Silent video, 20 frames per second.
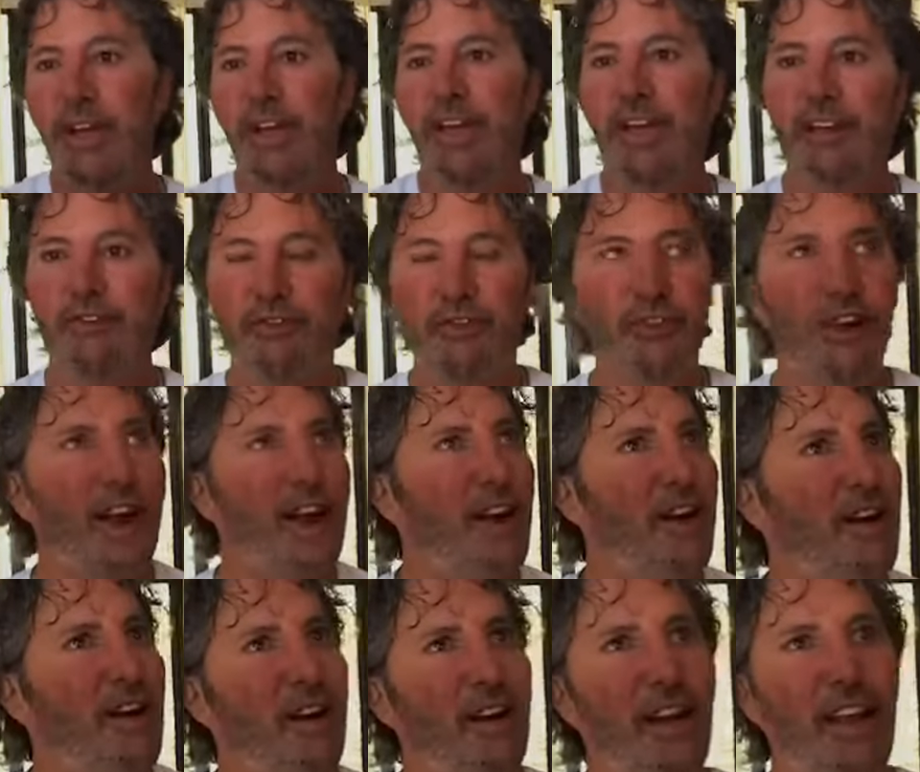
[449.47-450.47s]
You get
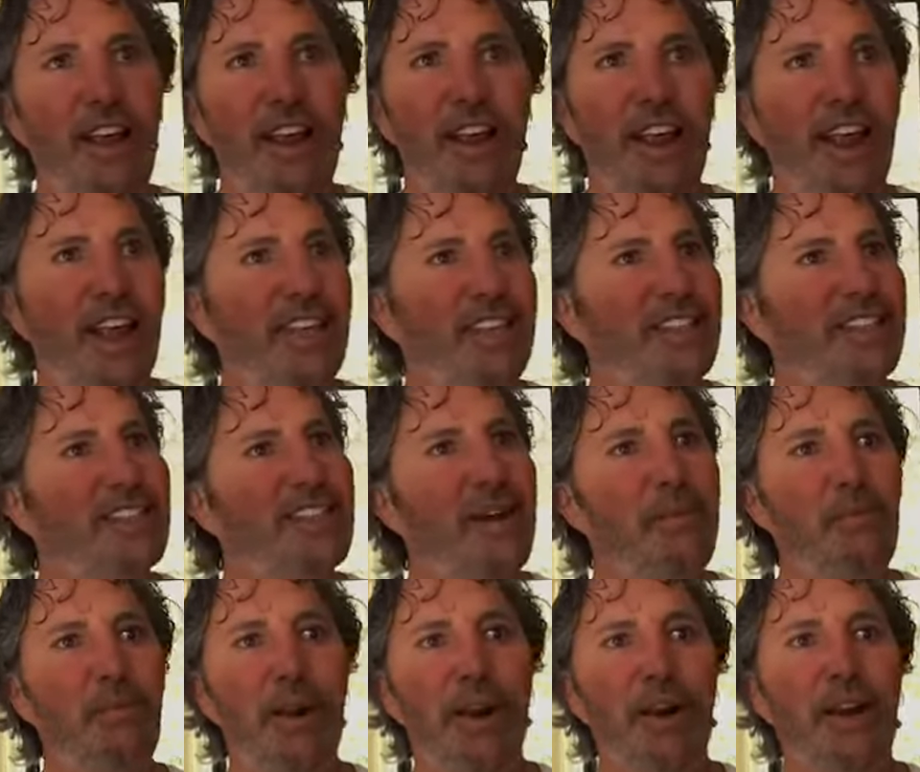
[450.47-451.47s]
fired and
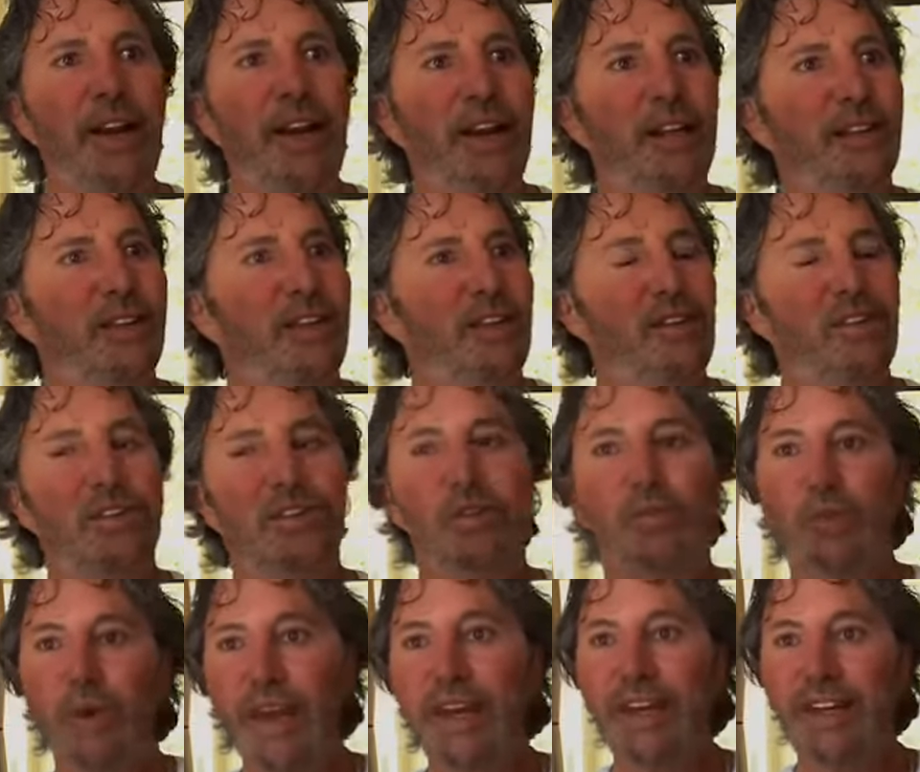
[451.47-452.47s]
somewhere in it, there's
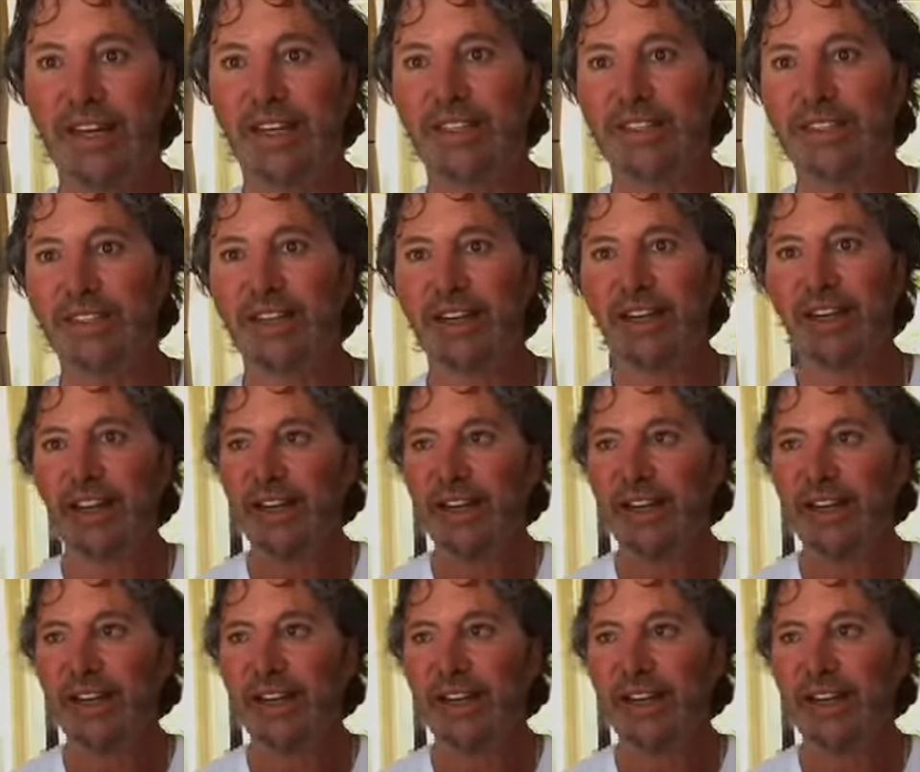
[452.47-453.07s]
sweetness.